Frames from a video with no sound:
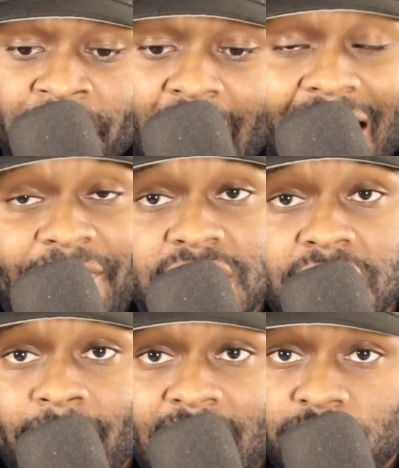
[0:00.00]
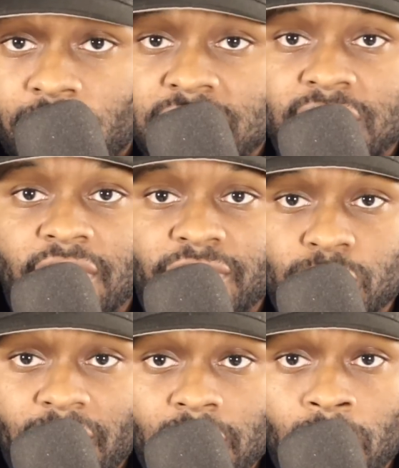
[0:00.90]
Obviously, the maturation of
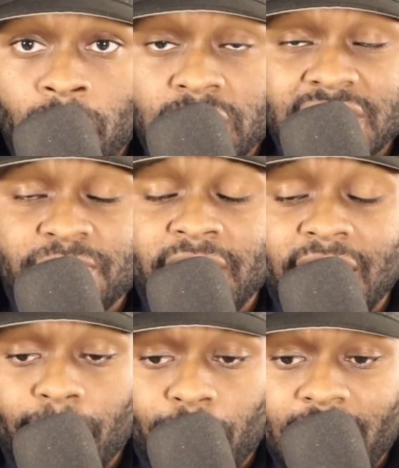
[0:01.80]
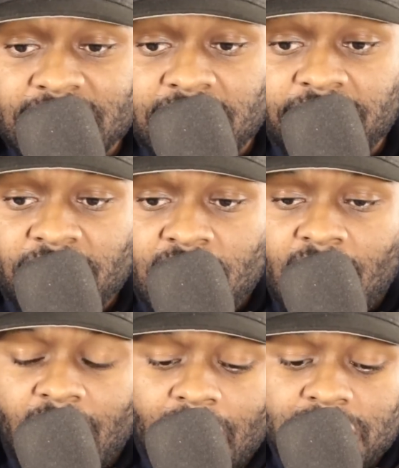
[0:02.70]
Trevor Lawrence has been impressive.
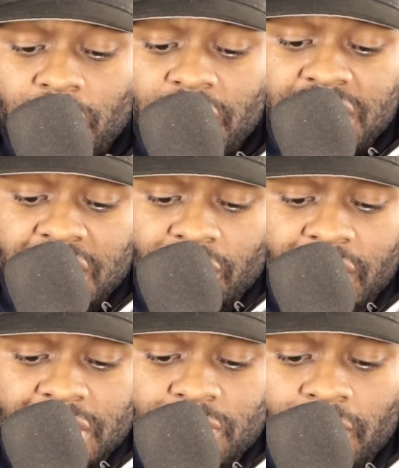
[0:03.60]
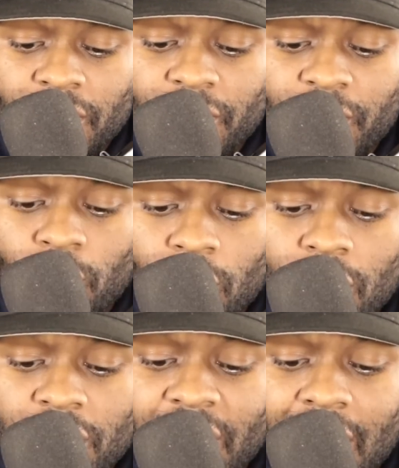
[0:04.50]
So this year, he's thrown for
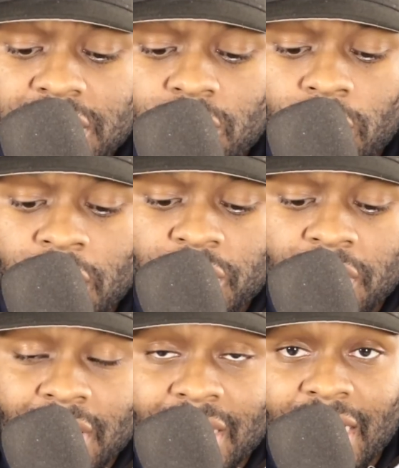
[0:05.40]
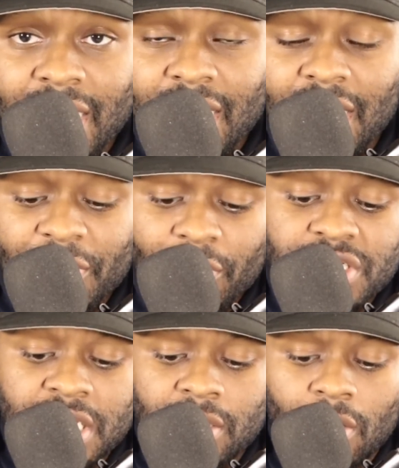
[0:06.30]

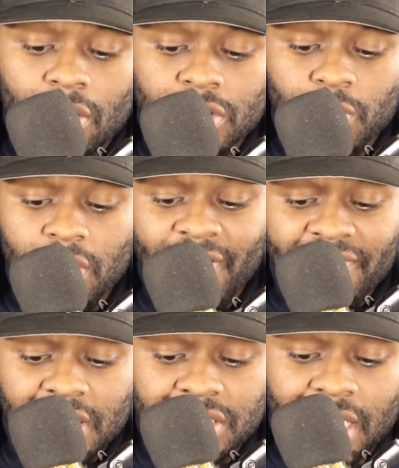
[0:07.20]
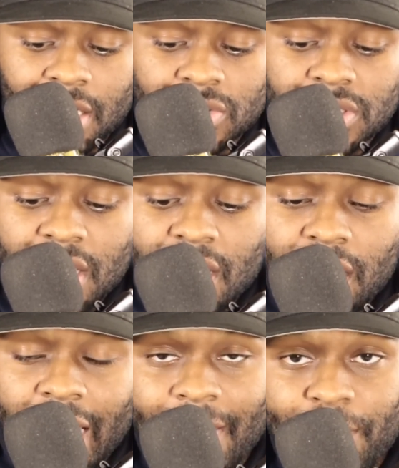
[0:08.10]
4,113 yards, 25 touchdowns,
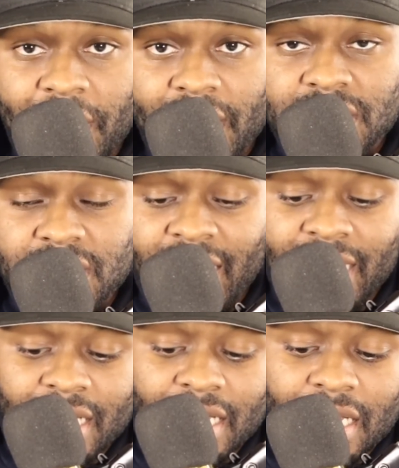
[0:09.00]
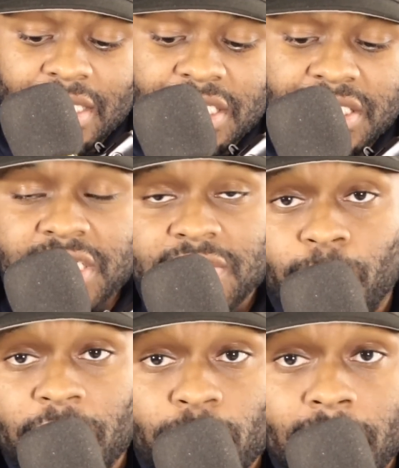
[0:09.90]
8 picks, and
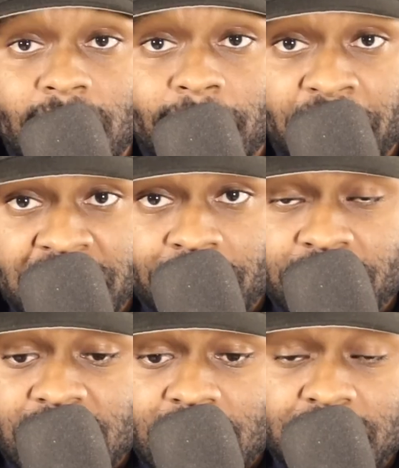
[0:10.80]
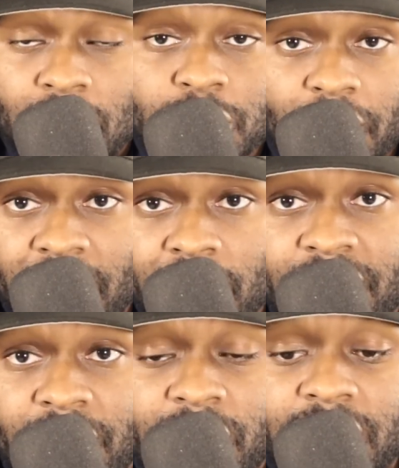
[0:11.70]
66.3 completion percentage. Those are
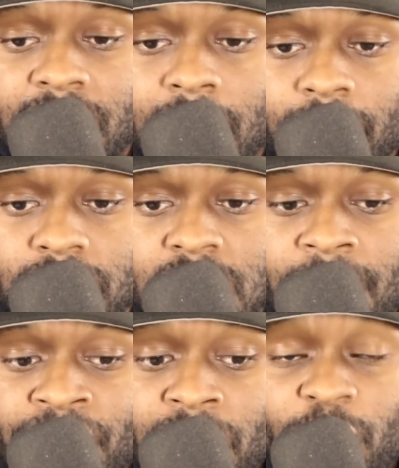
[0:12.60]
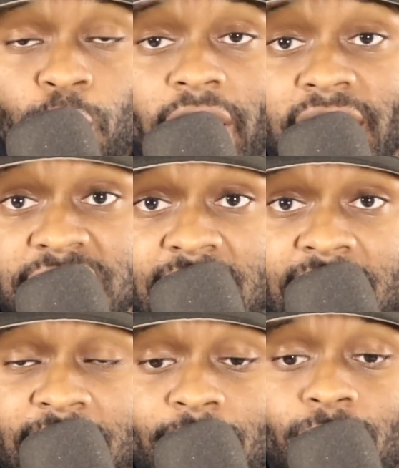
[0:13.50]
very good numbers for a
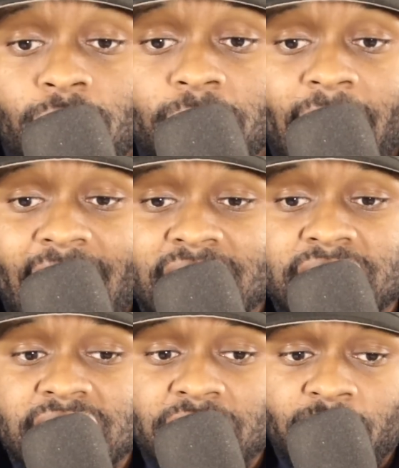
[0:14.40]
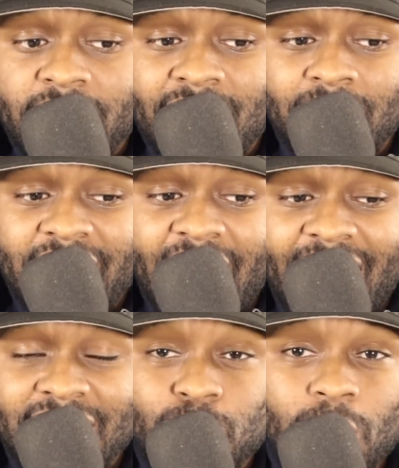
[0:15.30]
second-year quarterback, considering he only
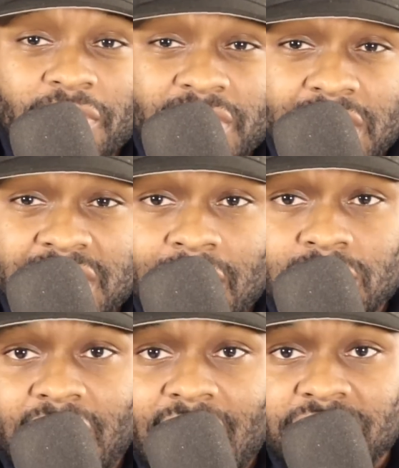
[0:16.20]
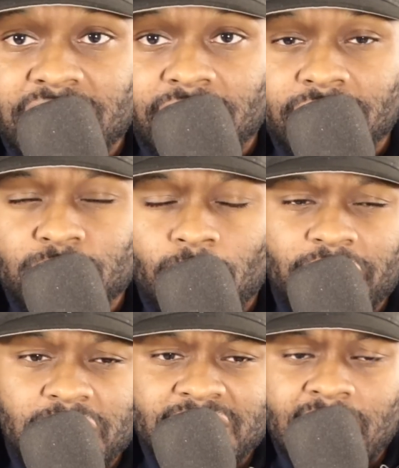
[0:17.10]
had 12 touchdowns last year,
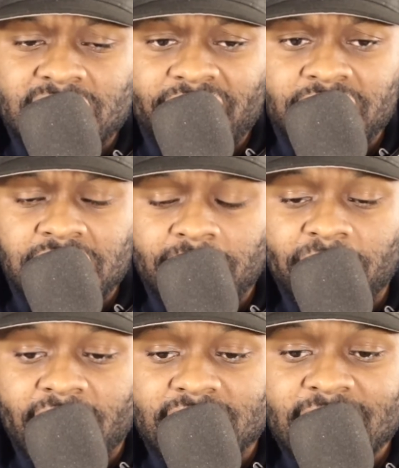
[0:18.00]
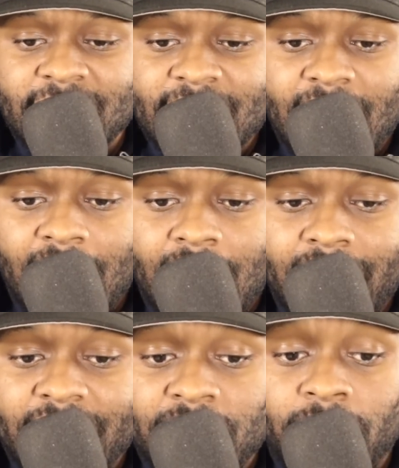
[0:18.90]
12 touchdowns, 17 picks.
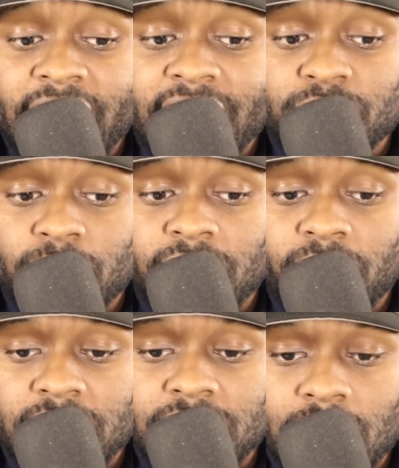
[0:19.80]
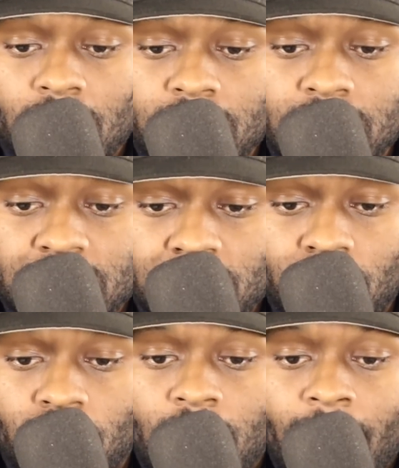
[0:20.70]
He has really started
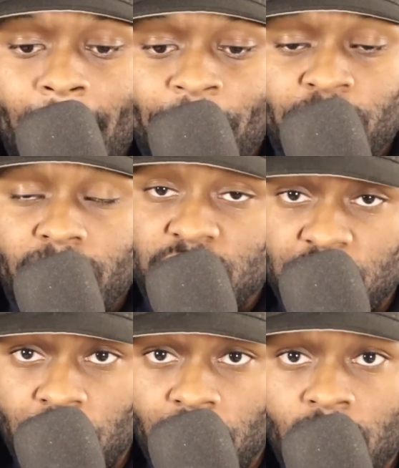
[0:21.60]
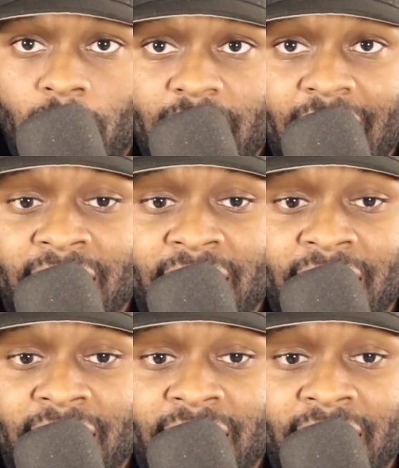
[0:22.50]
to mature, right?